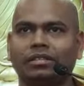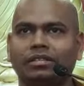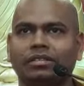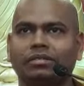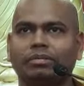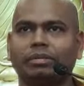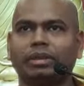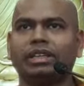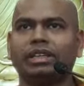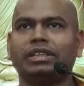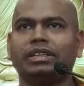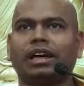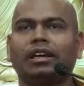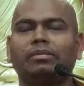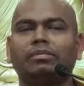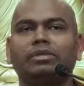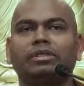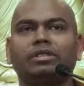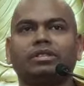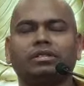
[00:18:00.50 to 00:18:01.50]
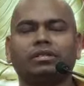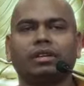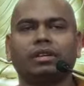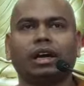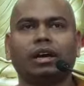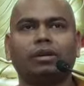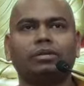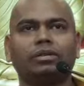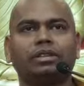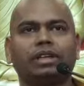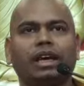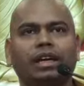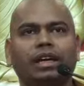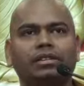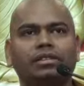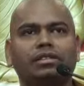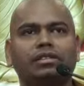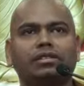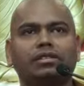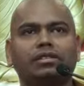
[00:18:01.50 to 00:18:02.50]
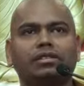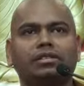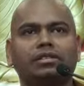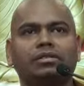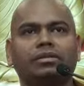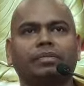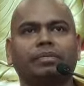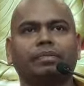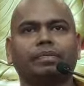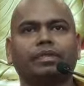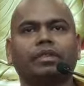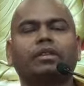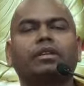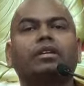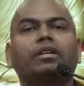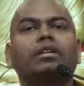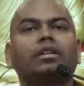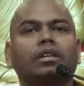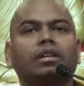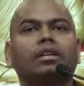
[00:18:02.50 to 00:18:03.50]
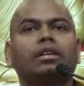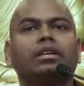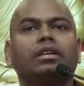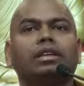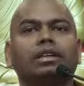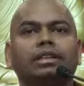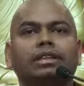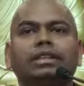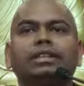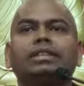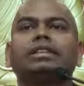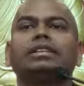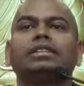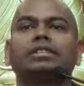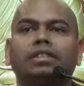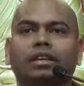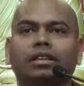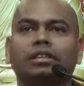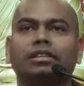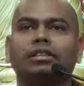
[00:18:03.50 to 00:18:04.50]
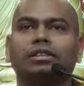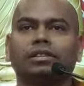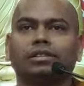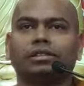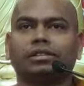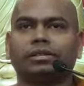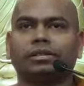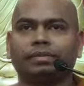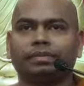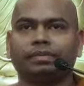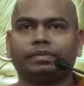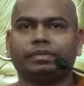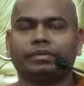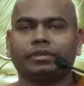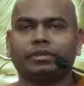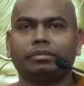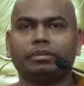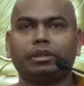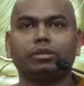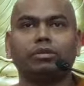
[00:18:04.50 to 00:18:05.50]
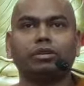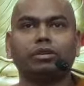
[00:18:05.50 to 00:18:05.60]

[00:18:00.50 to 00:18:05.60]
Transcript: Many times our actions irritates others, but we